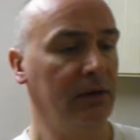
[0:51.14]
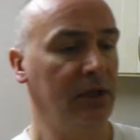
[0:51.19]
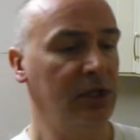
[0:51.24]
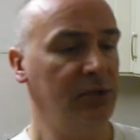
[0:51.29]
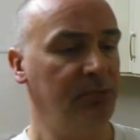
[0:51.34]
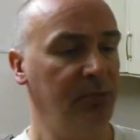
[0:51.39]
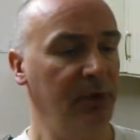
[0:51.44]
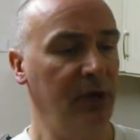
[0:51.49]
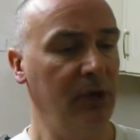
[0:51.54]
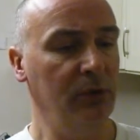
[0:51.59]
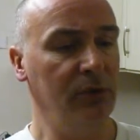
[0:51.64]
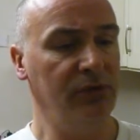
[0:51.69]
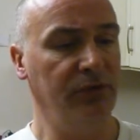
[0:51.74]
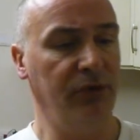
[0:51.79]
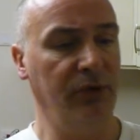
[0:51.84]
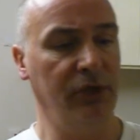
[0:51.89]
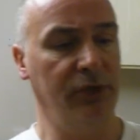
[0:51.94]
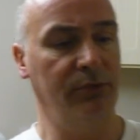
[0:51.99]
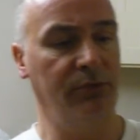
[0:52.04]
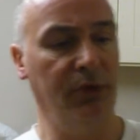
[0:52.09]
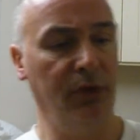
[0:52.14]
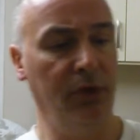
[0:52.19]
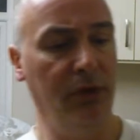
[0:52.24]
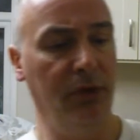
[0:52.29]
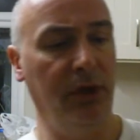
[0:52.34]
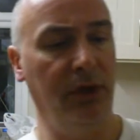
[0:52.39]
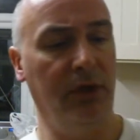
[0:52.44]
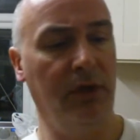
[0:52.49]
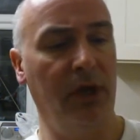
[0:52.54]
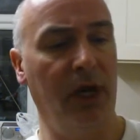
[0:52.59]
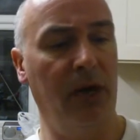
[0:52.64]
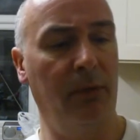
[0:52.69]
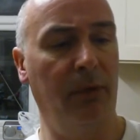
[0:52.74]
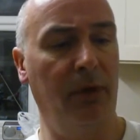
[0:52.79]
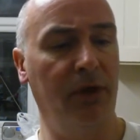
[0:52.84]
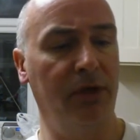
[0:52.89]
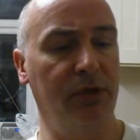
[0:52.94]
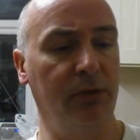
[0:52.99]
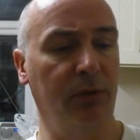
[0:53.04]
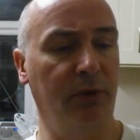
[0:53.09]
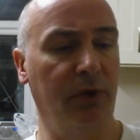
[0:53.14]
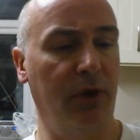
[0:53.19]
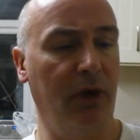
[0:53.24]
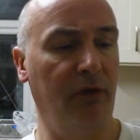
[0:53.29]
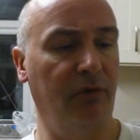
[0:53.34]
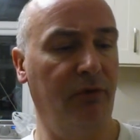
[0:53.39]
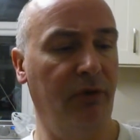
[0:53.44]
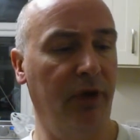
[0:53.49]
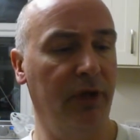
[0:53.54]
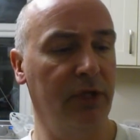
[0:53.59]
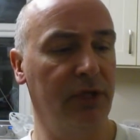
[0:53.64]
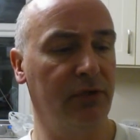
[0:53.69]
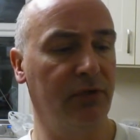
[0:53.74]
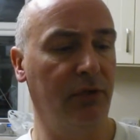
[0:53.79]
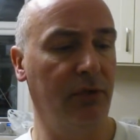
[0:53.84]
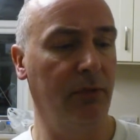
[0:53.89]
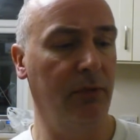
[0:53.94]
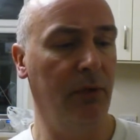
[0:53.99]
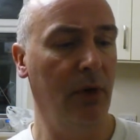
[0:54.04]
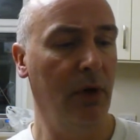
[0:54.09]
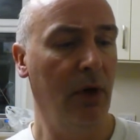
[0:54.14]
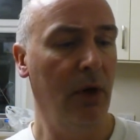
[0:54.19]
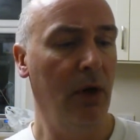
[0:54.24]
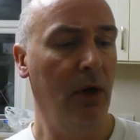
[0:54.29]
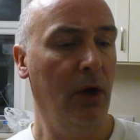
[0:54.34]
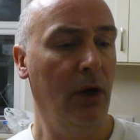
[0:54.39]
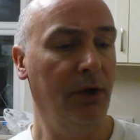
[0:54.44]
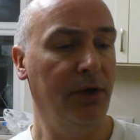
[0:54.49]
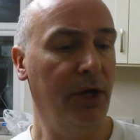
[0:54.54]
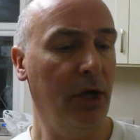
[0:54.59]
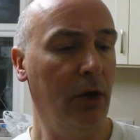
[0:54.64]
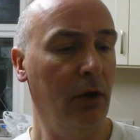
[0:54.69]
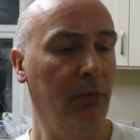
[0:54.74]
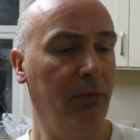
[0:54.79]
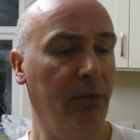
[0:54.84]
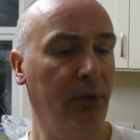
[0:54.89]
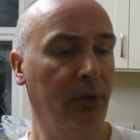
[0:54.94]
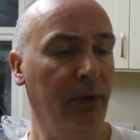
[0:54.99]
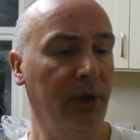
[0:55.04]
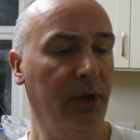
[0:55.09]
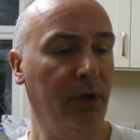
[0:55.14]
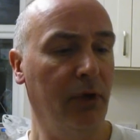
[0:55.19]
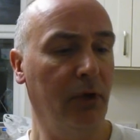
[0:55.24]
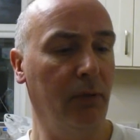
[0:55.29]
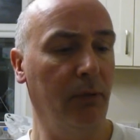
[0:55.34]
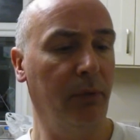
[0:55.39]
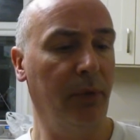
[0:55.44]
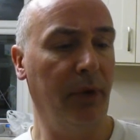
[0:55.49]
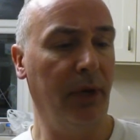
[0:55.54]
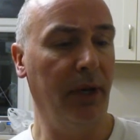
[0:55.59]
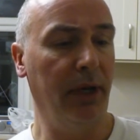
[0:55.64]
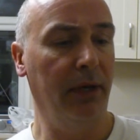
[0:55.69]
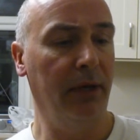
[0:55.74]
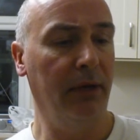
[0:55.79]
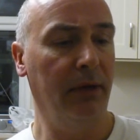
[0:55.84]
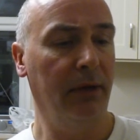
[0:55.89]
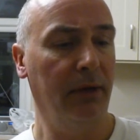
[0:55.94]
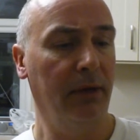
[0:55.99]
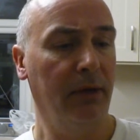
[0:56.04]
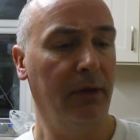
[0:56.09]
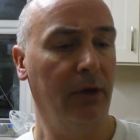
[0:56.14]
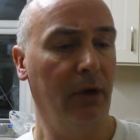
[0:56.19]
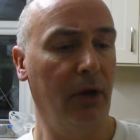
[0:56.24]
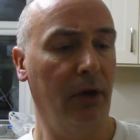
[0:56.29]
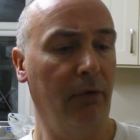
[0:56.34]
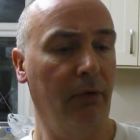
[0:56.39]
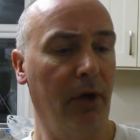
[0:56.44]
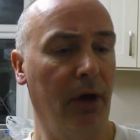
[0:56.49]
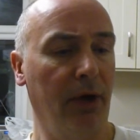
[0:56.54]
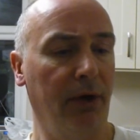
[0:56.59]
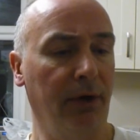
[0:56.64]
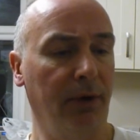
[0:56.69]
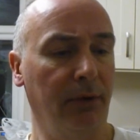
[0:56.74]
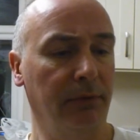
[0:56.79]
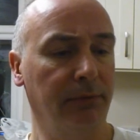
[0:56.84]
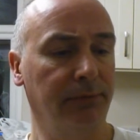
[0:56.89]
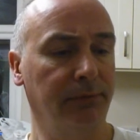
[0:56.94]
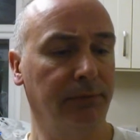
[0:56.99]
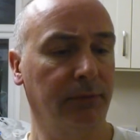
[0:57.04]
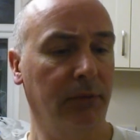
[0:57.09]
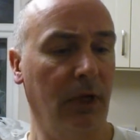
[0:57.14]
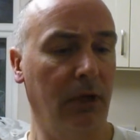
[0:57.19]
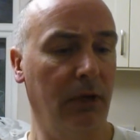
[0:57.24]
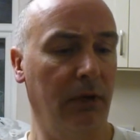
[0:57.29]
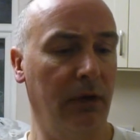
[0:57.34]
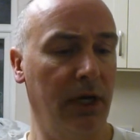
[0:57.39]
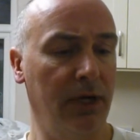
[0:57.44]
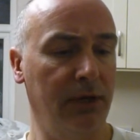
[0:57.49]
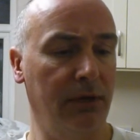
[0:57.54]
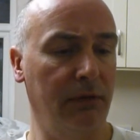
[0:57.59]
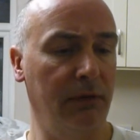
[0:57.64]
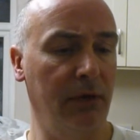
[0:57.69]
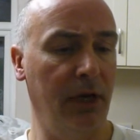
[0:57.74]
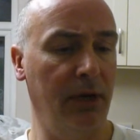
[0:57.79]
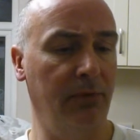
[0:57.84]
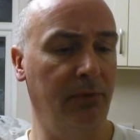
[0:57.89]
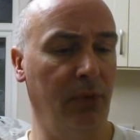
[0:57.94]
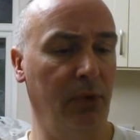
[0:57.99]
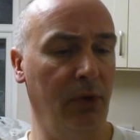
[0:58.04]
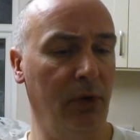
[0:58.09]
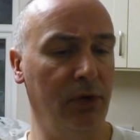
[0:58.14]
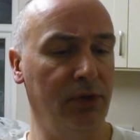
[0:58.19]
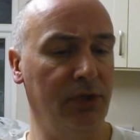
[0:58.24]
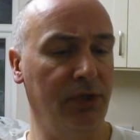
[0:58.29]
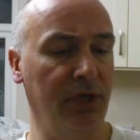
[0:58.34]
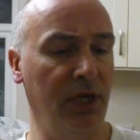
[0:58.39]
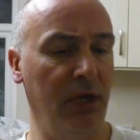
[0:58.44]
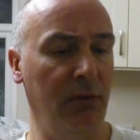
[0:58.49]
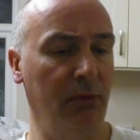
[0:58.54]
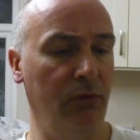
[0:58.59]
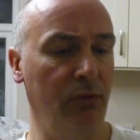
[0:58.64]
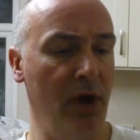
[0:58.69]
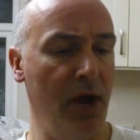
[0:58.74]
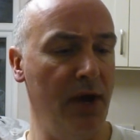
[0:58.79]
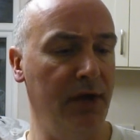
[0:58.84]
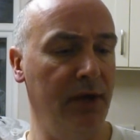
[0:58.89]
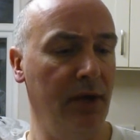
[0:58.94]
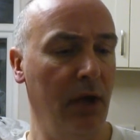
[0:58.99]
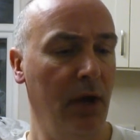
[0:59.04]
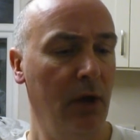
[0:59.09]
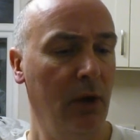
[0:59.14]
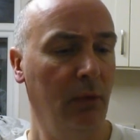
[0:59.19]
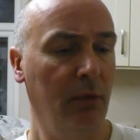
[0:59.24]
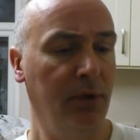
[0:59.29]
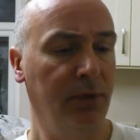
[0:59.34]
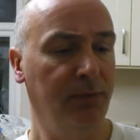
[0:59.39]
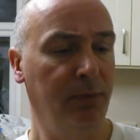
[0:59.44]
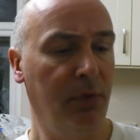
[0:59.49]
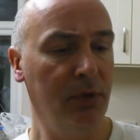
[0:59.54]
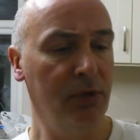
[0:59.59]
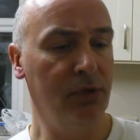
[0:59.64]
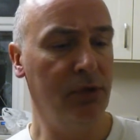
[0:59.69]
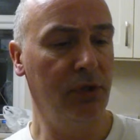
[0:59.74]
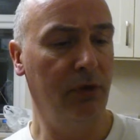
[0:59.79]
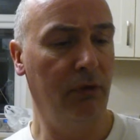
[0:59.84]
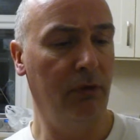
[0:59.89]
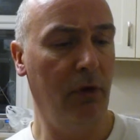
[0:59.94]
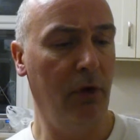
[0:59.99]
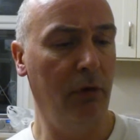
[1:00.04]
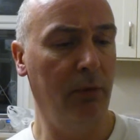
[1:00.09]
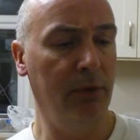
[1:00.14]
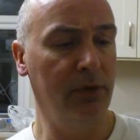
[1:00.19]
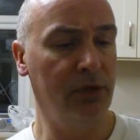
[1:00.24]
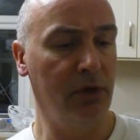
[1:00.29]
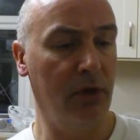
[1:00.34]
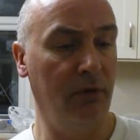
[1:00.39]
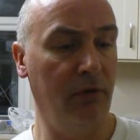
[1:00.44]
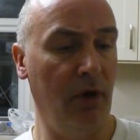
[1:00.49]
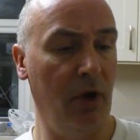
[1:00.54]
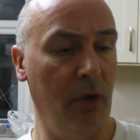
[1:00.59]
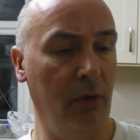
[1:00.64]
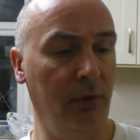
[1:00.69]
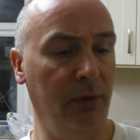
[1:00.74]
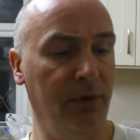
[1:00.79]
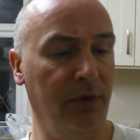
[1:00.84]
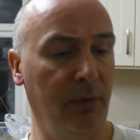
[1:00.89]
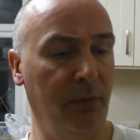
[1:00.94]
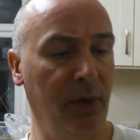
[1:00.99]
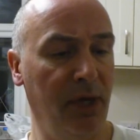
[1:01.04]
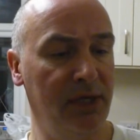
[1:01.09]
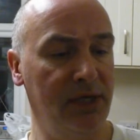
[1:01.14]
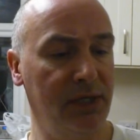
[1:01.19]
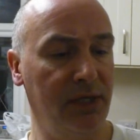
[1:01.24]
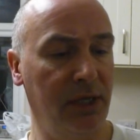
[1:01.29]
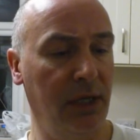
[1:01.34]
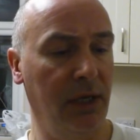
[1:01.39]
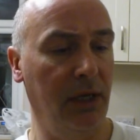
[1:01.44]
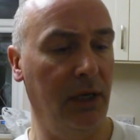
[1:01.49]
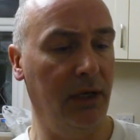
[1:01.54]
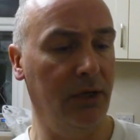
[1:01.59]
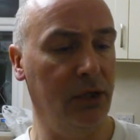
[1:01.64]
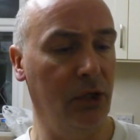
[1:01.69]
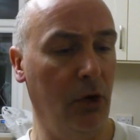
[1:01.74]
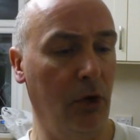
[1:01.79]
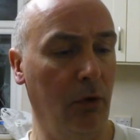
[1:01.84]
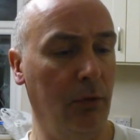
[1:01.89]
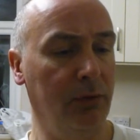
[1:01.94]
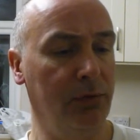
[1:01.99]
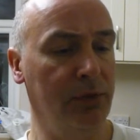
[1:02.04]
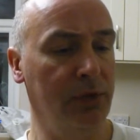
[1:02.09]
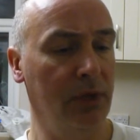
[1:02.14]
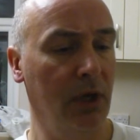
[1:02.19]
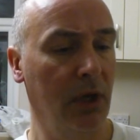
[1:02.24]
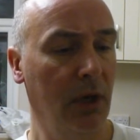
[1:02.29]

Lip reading: This beer was first brewed in collaboration with our friends from Odell Brewing Company, Colorado. Colorado Red pours a deep red with pungent aromas of only the best English hops.